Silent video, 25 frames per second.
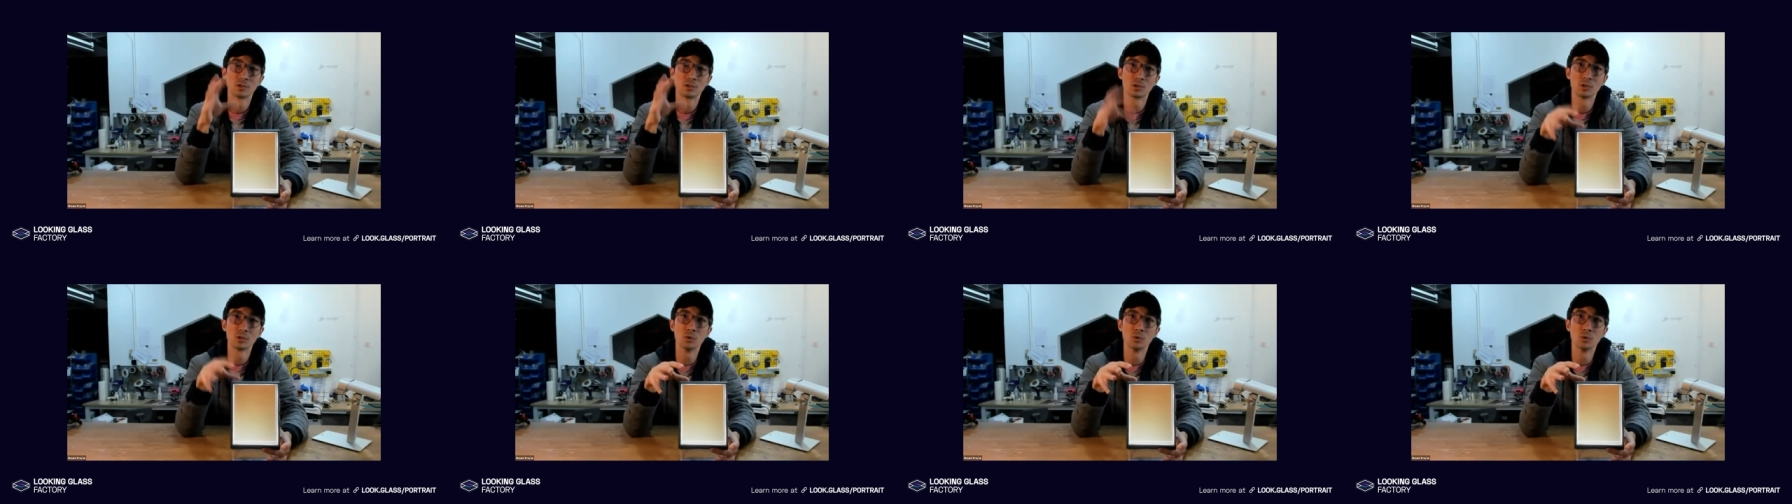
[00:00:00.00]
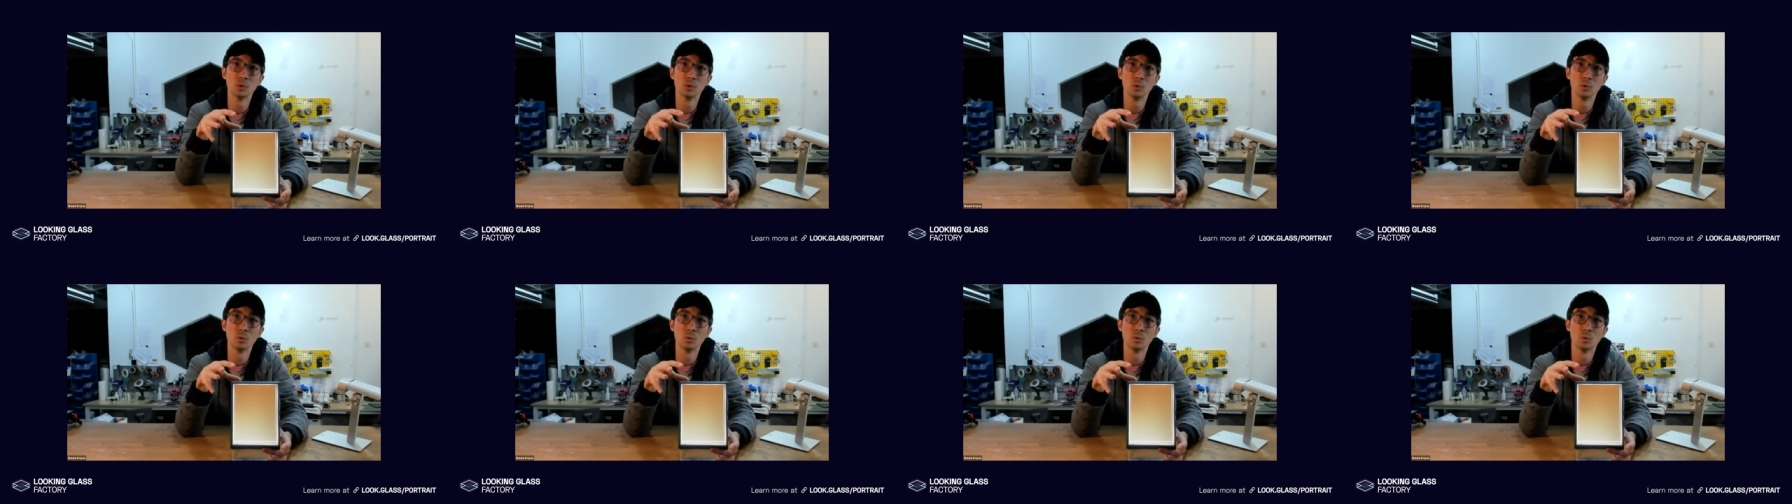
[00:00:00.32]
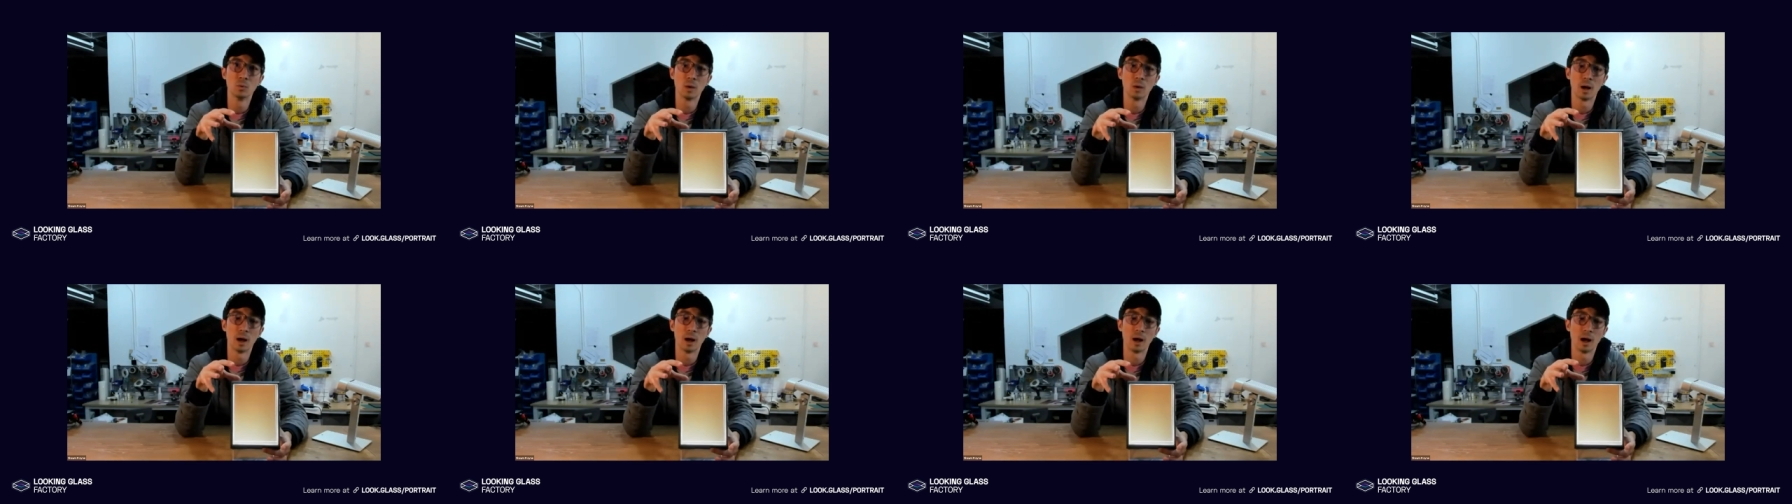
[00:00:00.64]

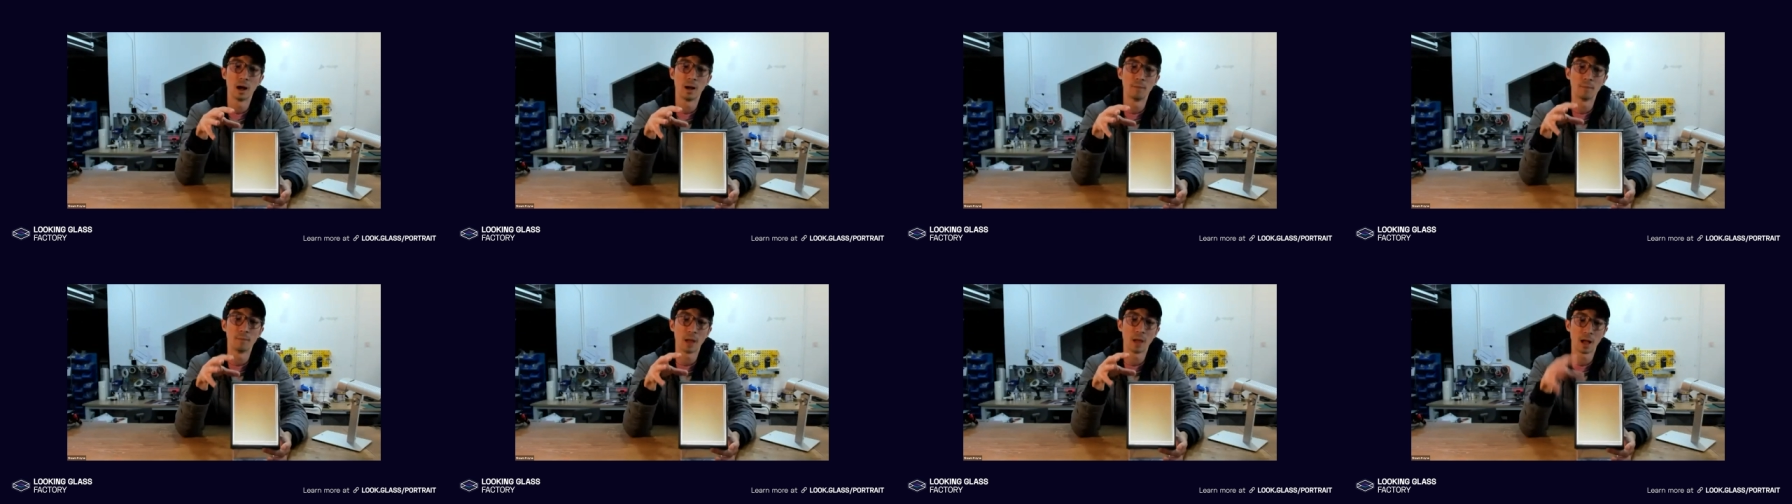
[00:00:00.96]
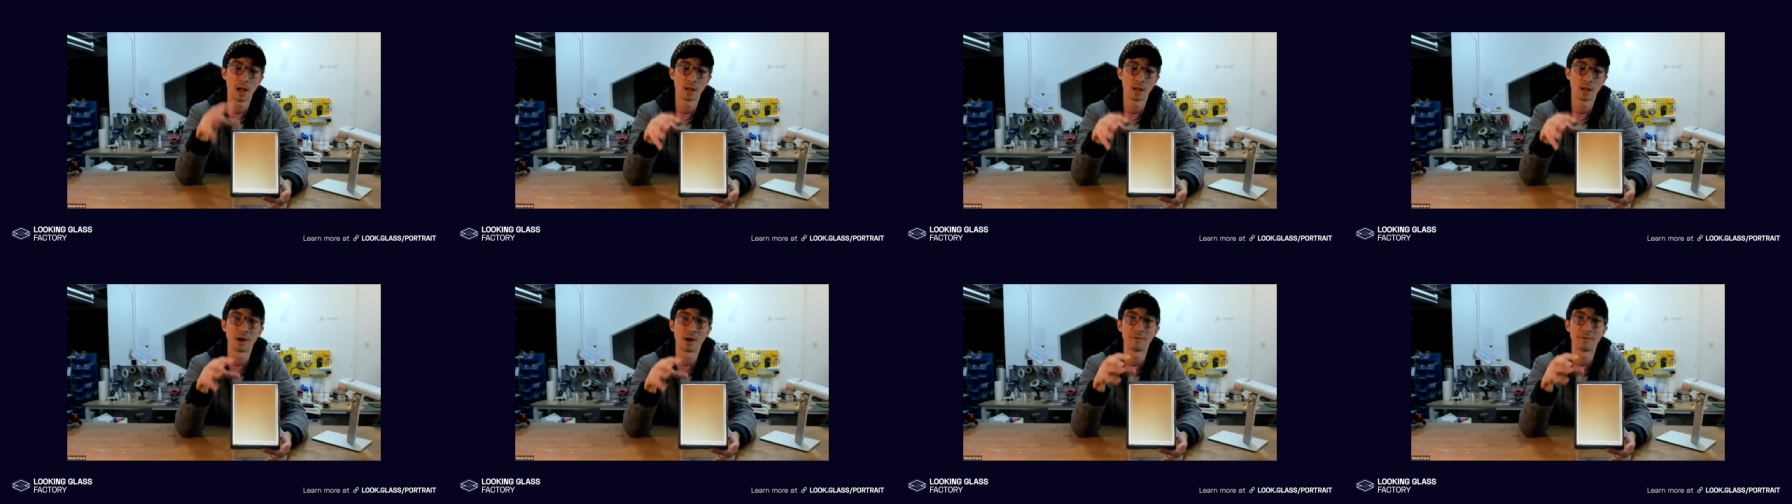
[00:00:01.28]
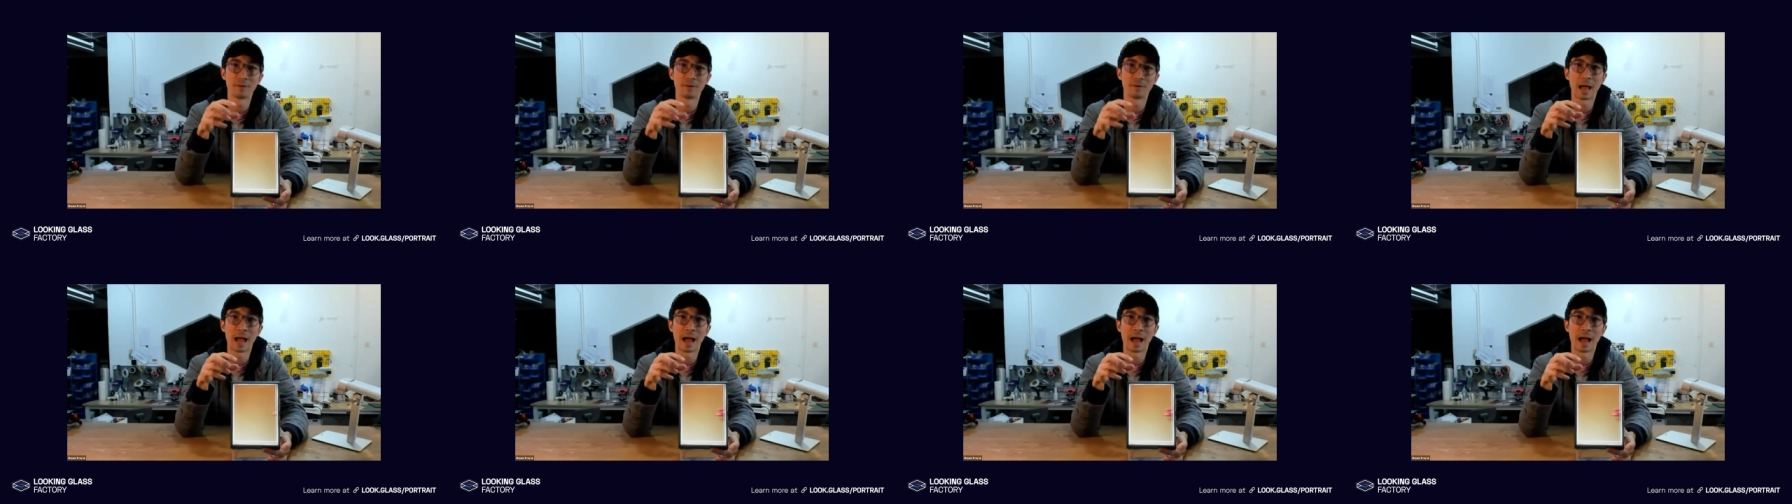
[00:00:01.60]
to um, holographic